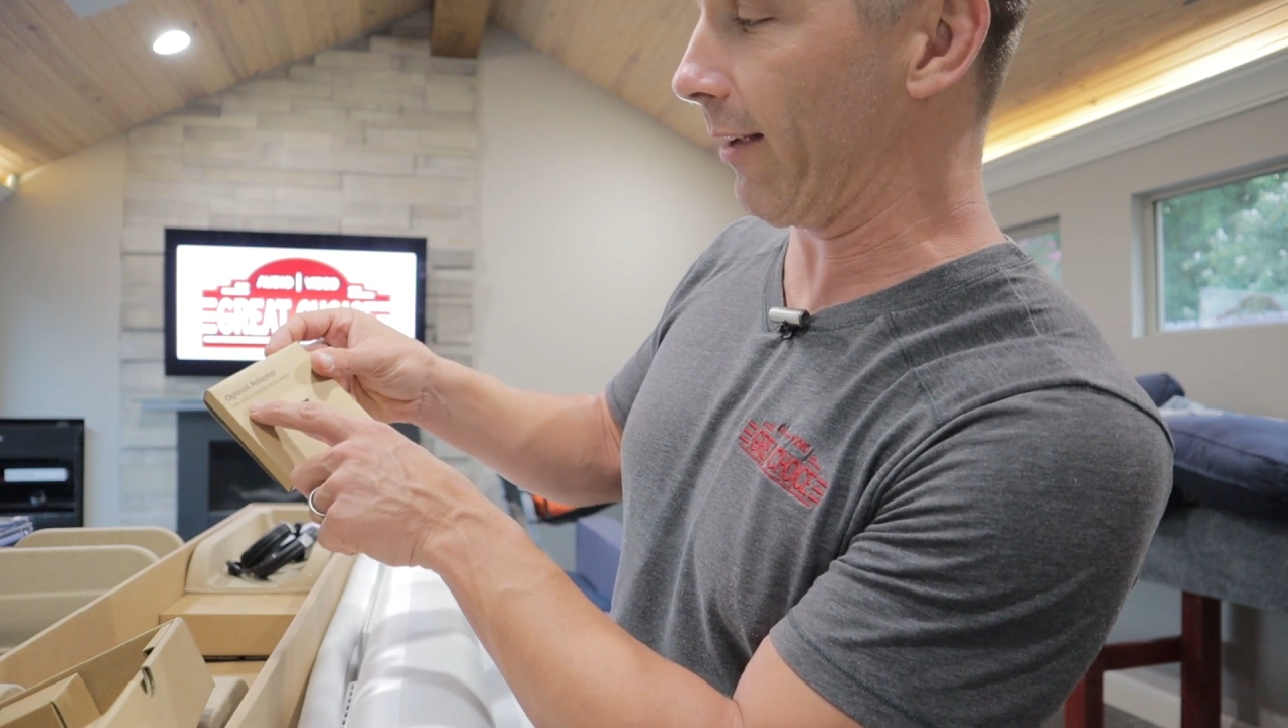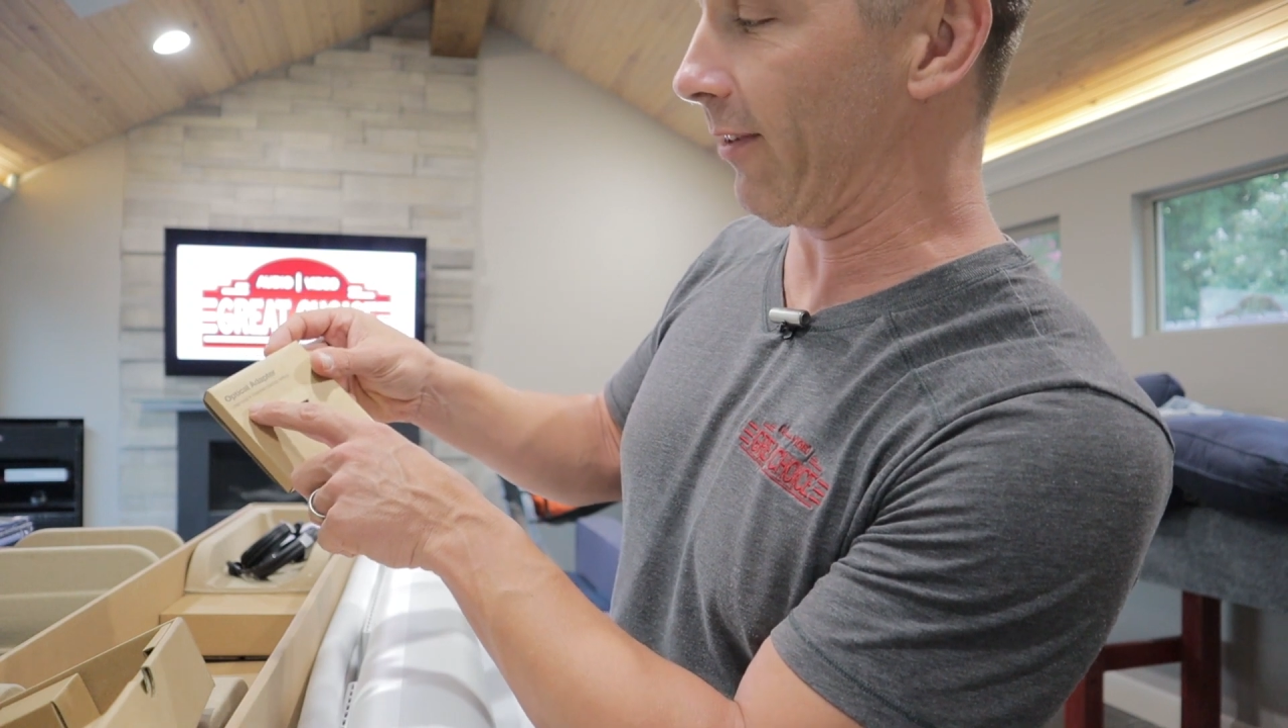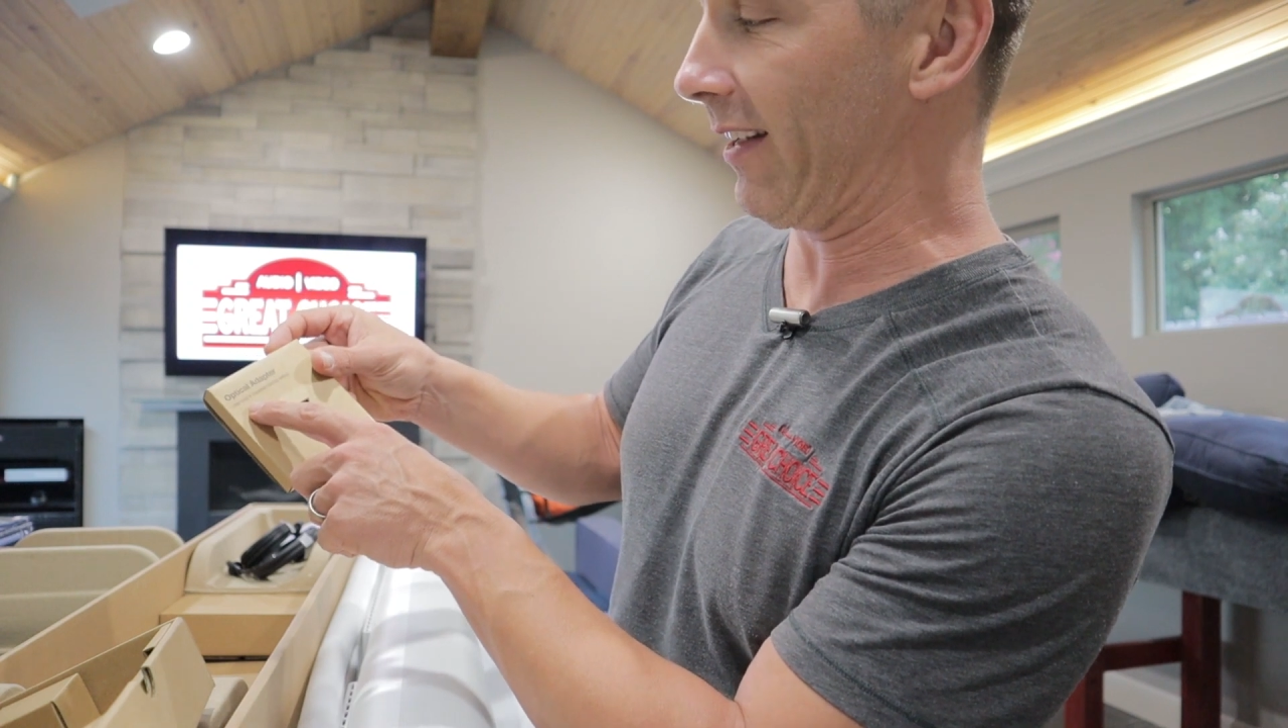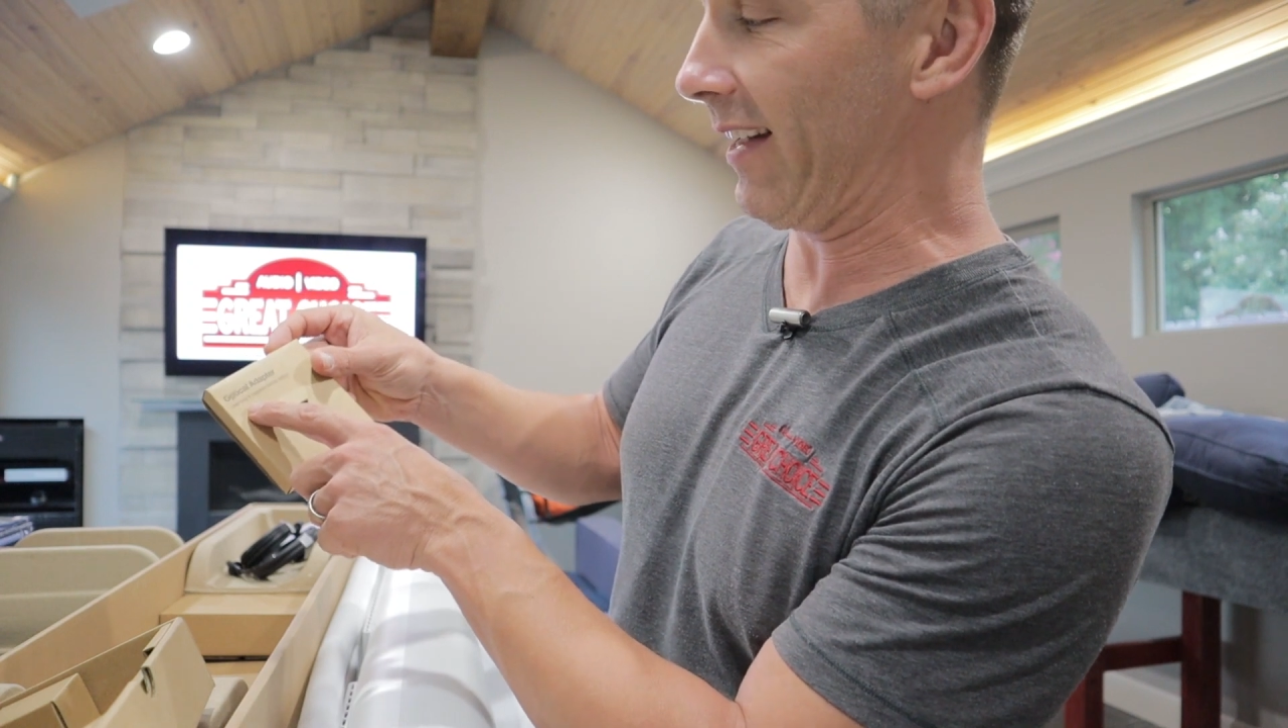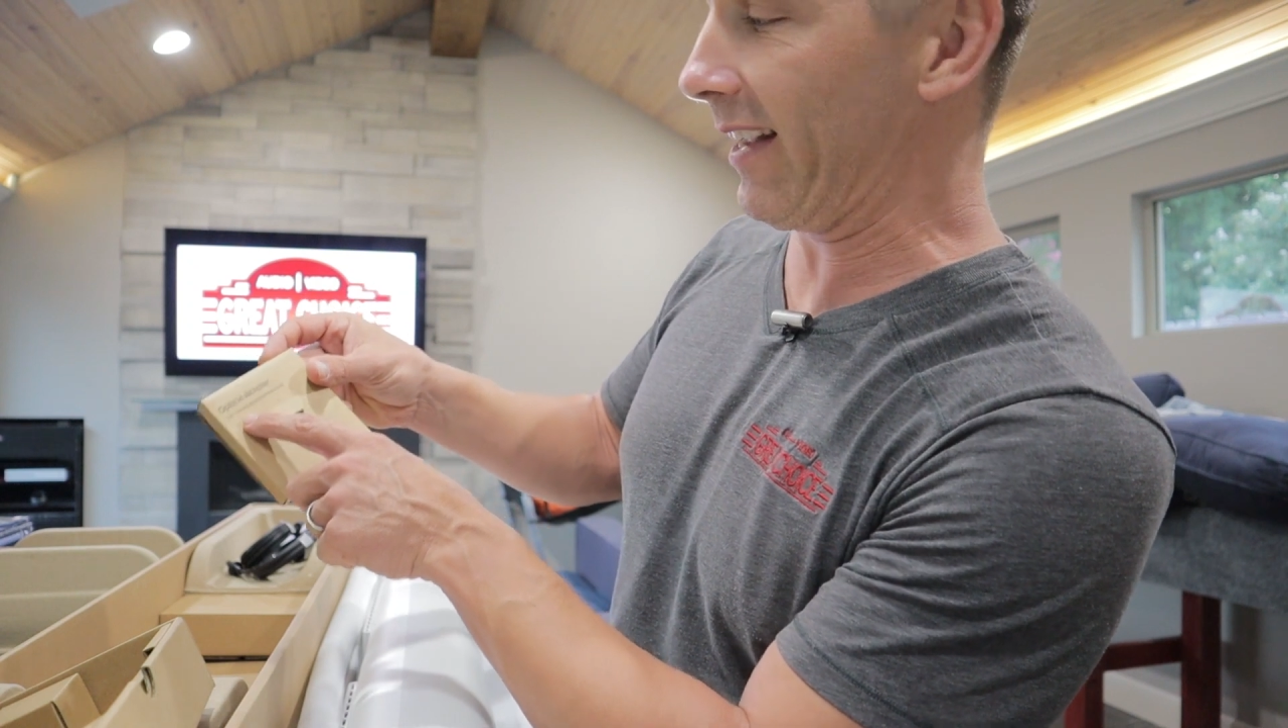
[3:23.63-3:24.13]

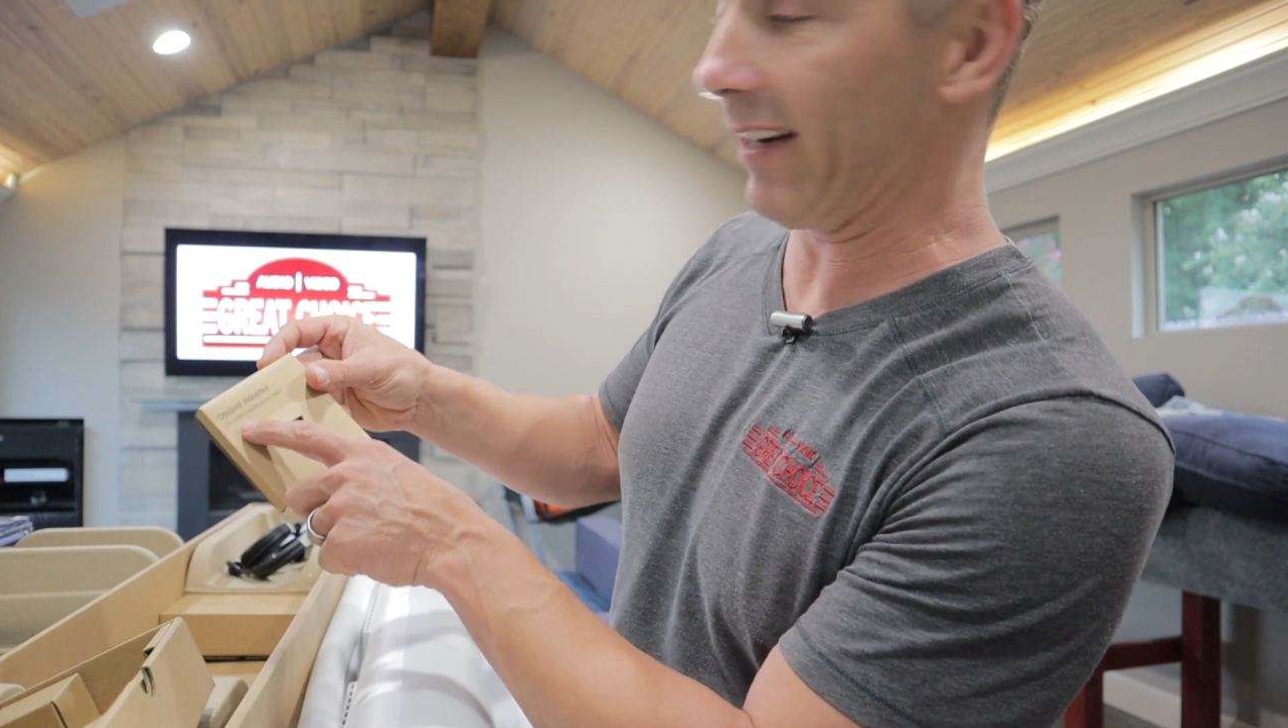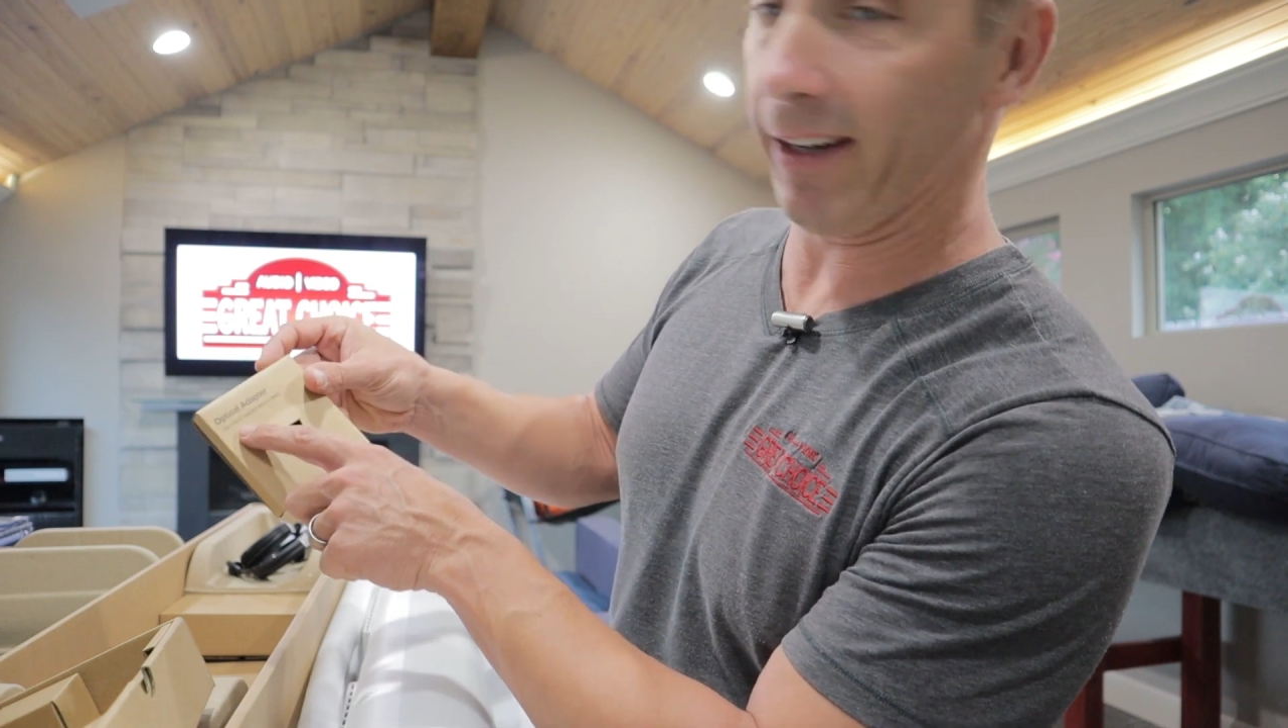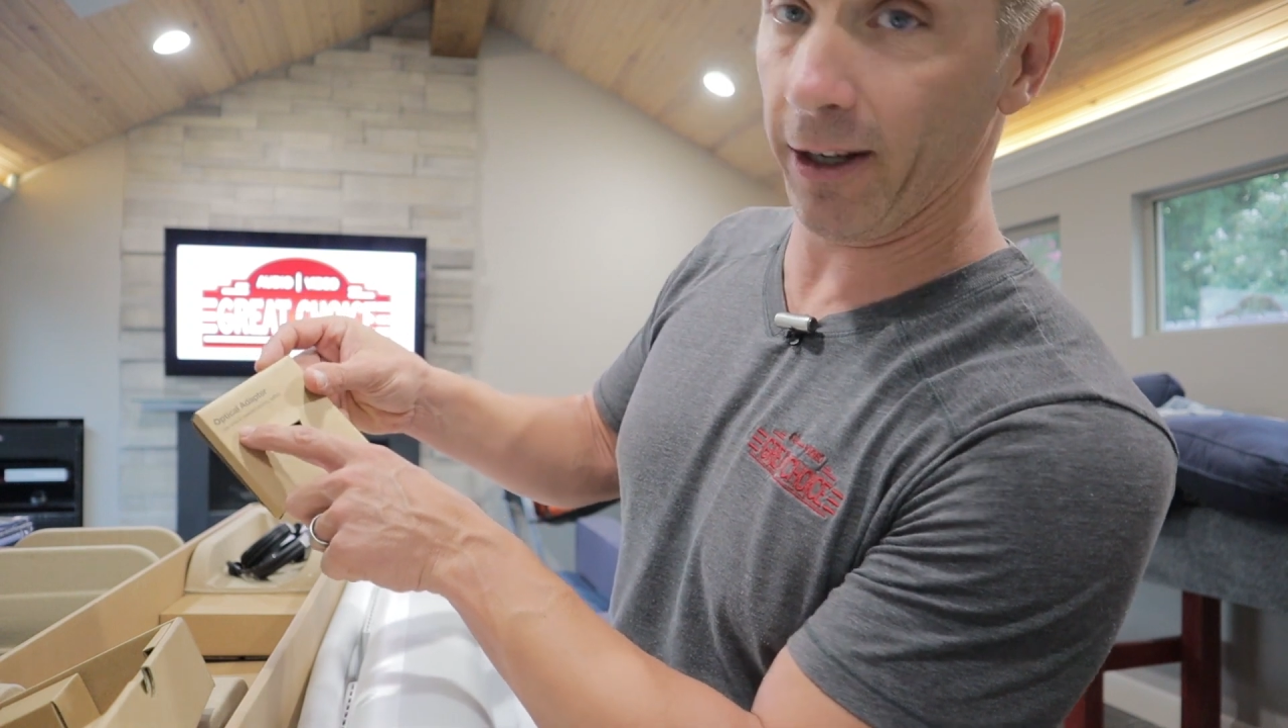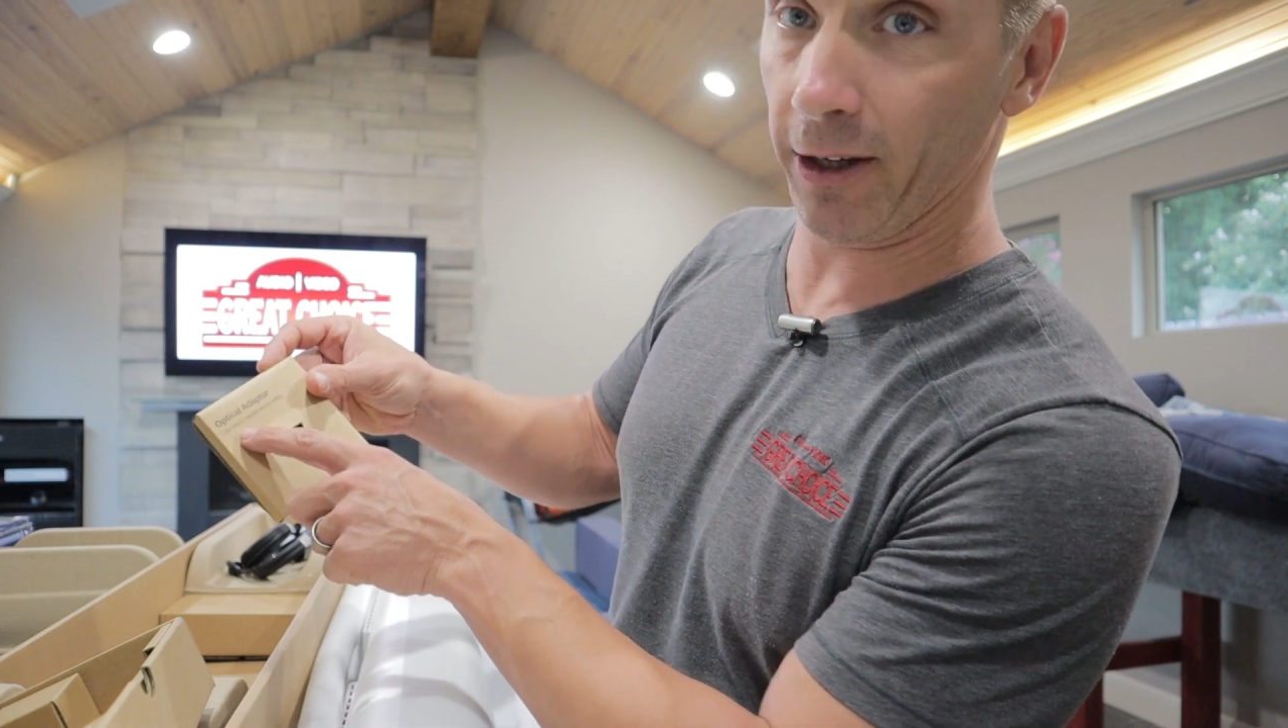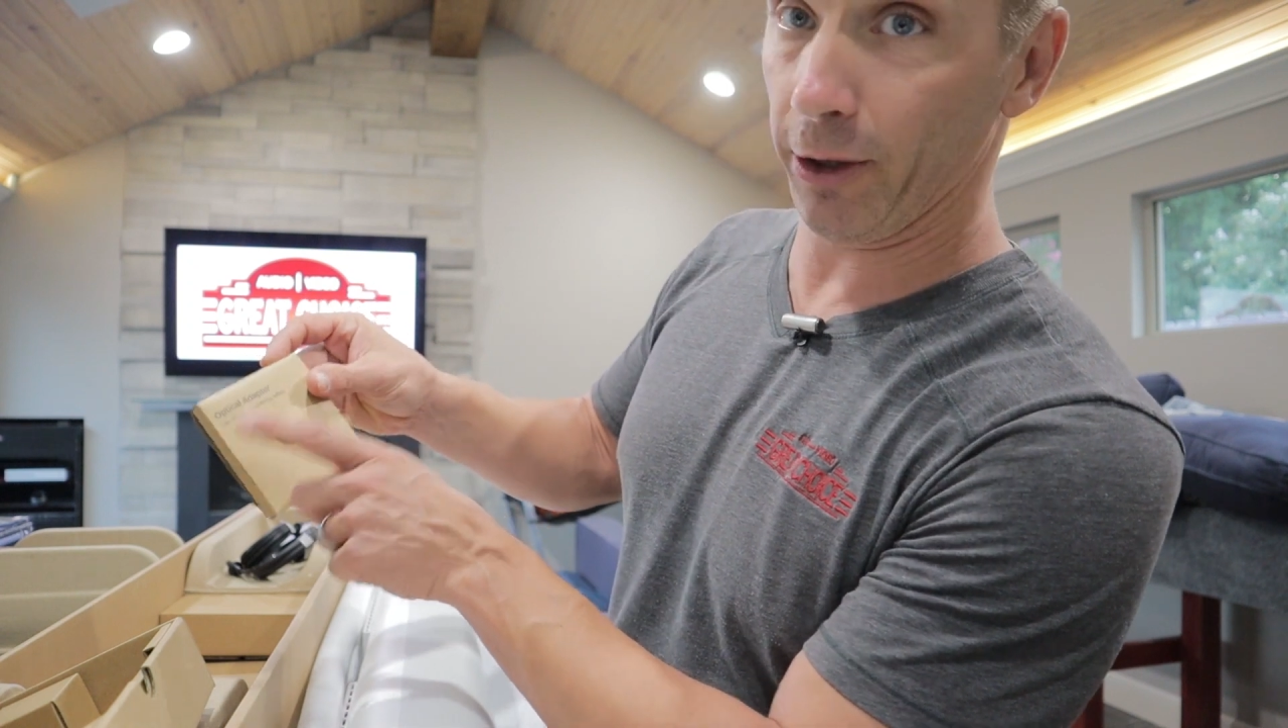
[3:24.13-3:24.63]
if
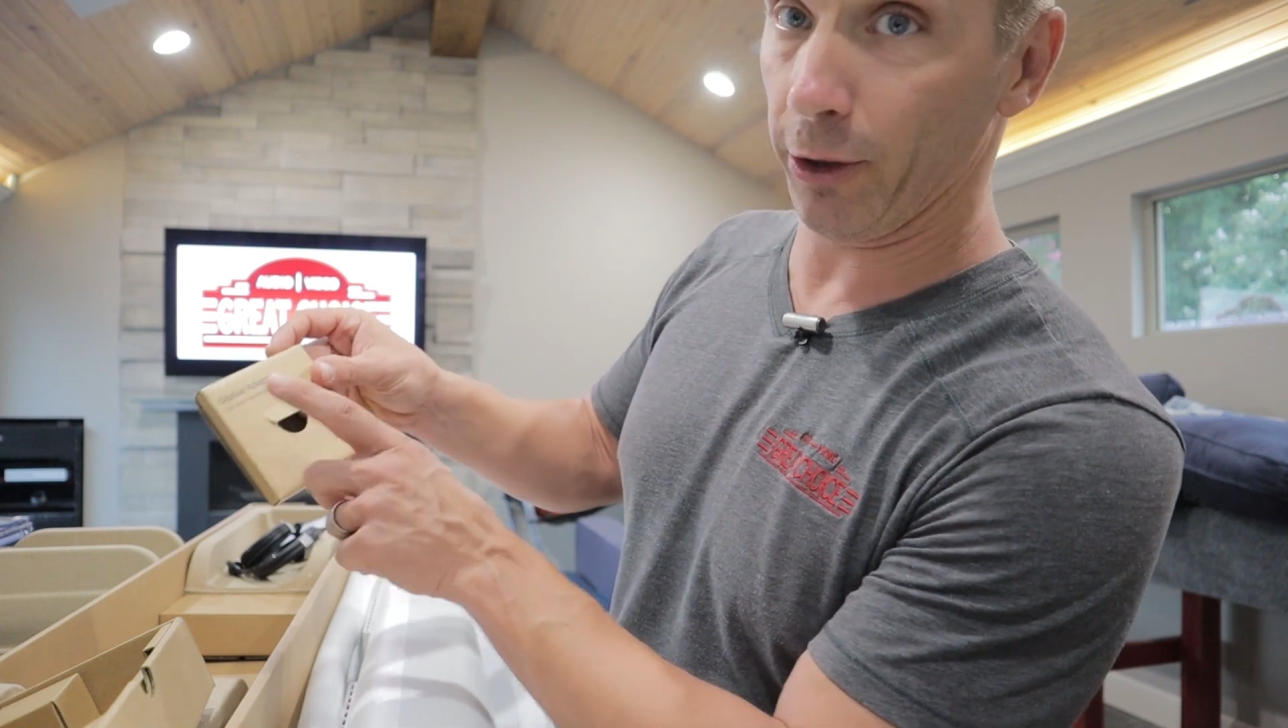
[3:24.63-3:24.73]
needed